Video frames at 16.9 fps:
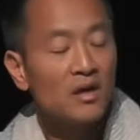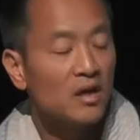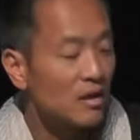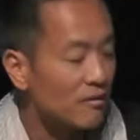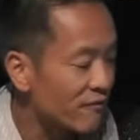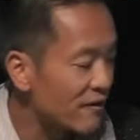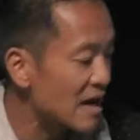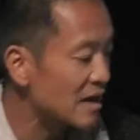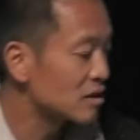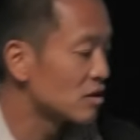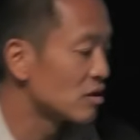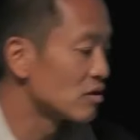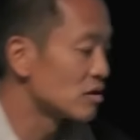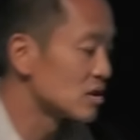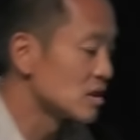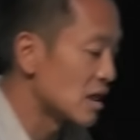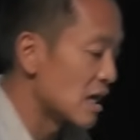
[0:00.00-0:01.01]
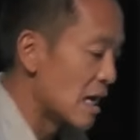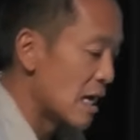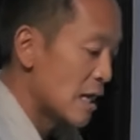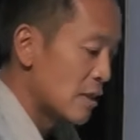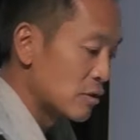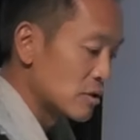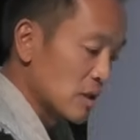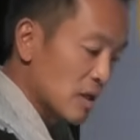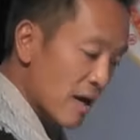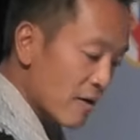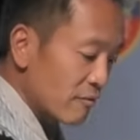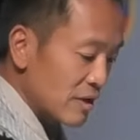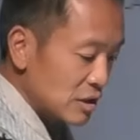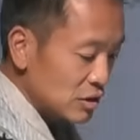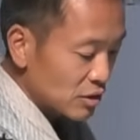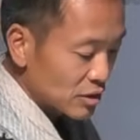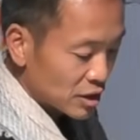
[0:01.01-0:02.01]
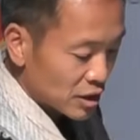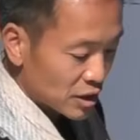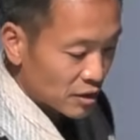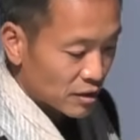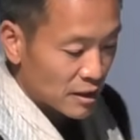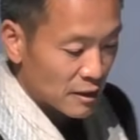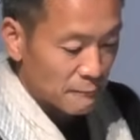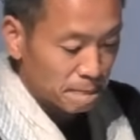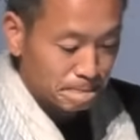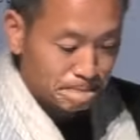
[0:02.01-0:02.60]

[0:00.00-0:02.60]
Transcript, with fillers: In fact, there's, uh, there's a lot of research here now.